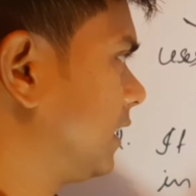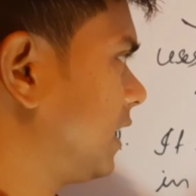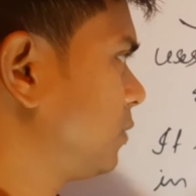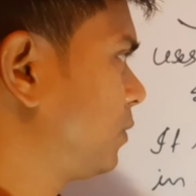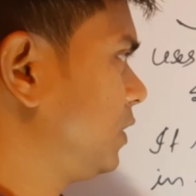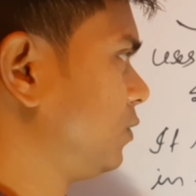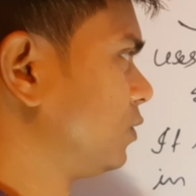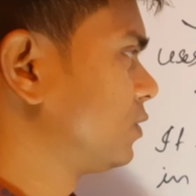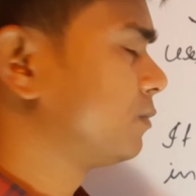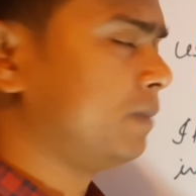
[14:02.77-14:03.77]
then we
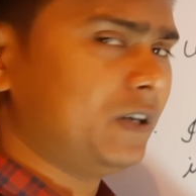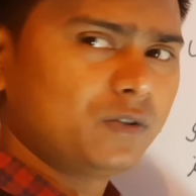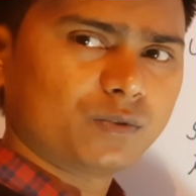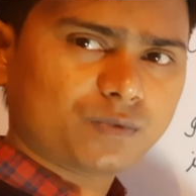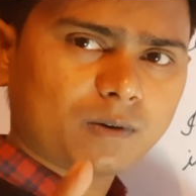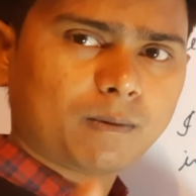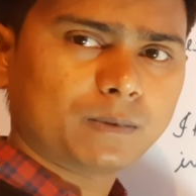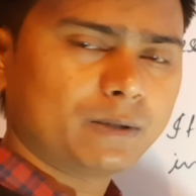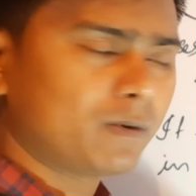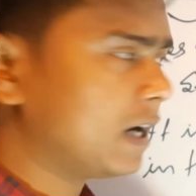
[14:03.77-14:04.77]
use V2 form of
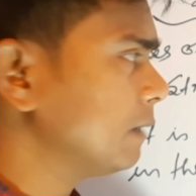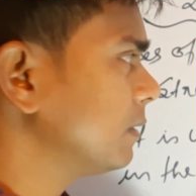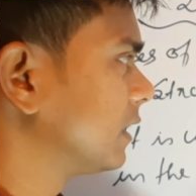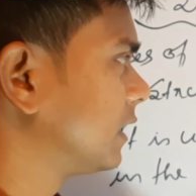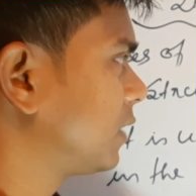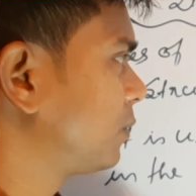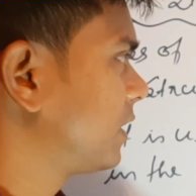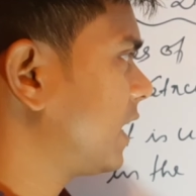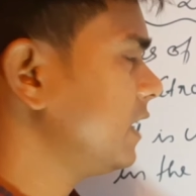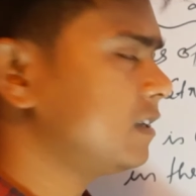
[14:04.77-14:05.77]
the verb, then we
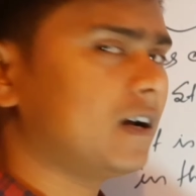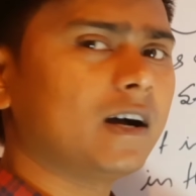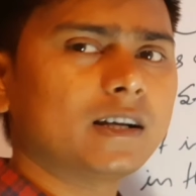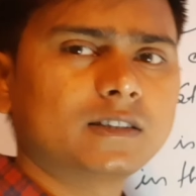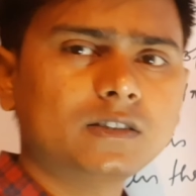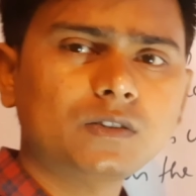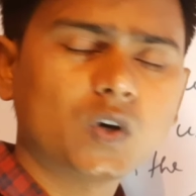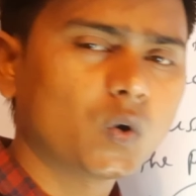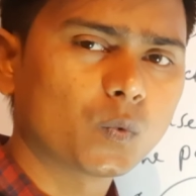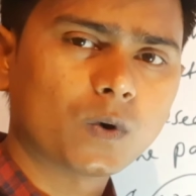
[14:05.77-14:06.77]
write other
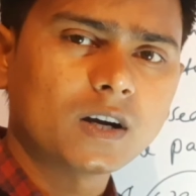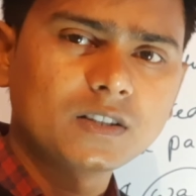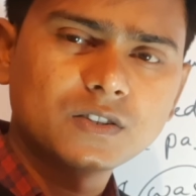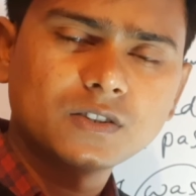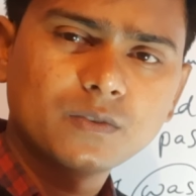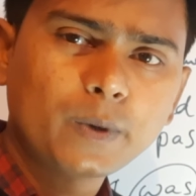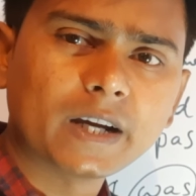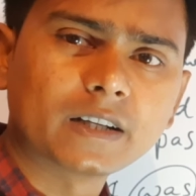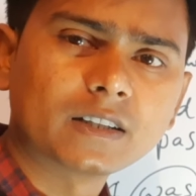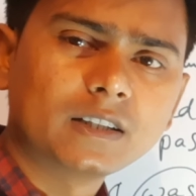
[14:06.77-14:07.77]
words,
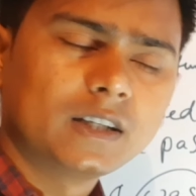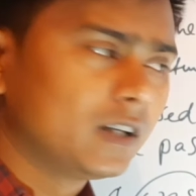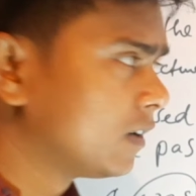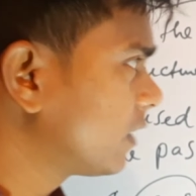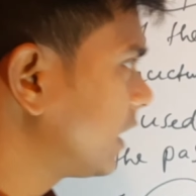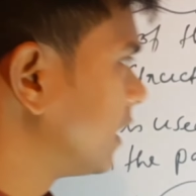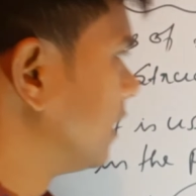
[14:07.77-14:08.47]
right? Okay,